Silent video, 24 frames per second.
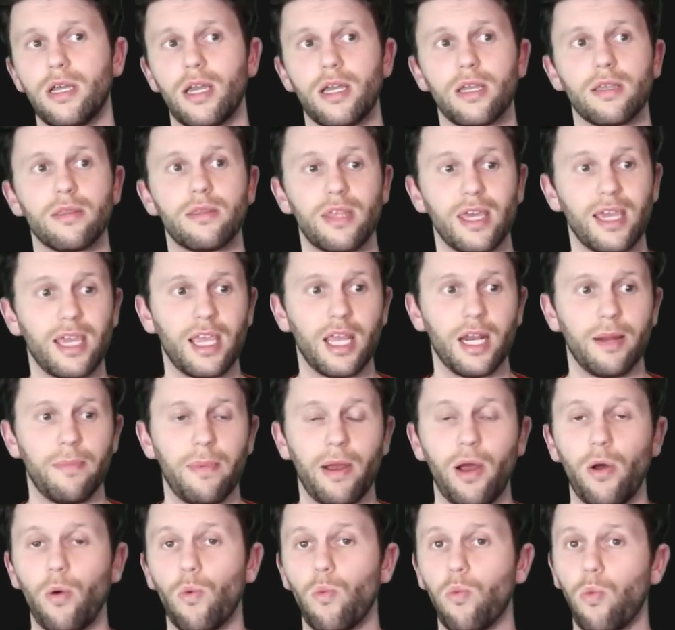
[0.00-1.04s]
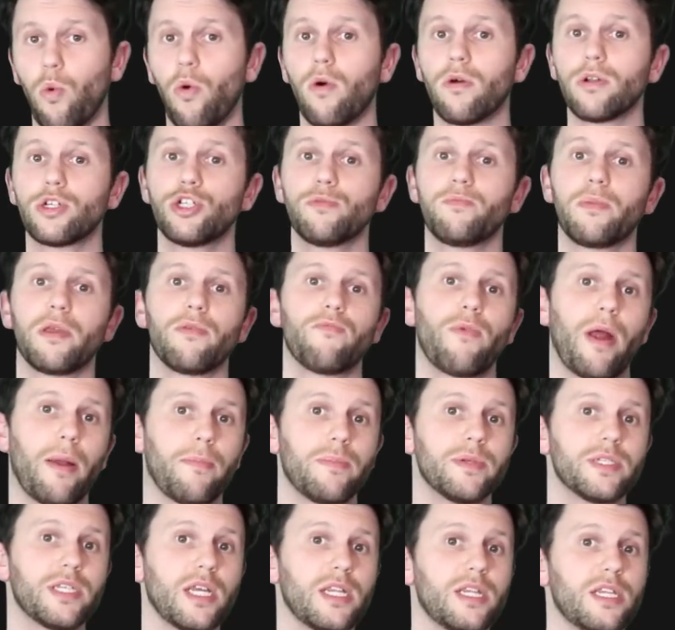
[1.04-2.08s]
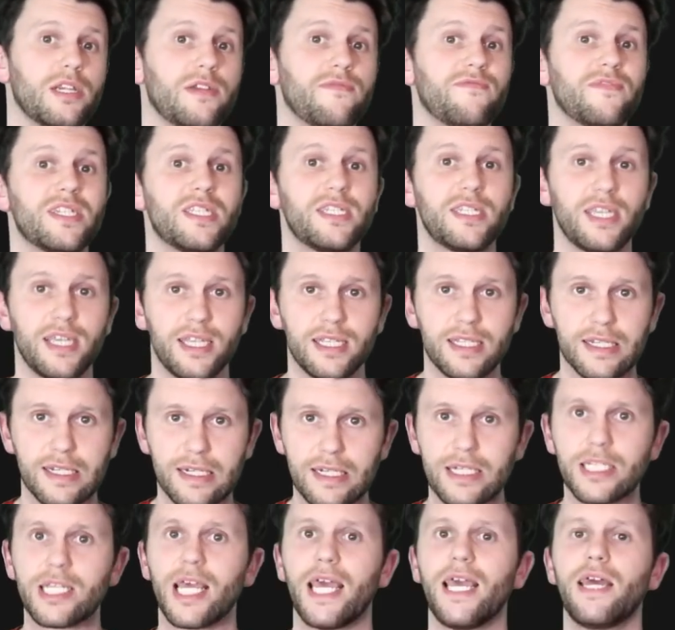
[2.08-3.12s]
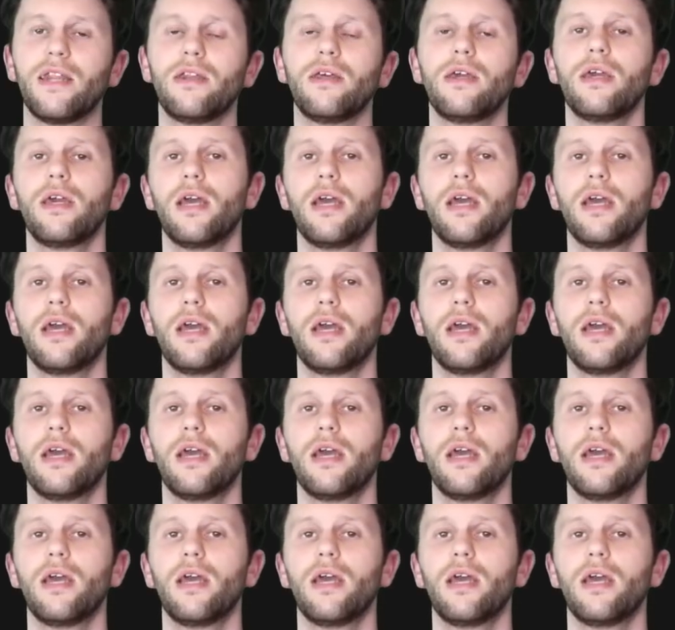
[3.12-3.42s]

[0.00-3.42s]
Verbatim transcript: and thinking about what should be represented for Season 10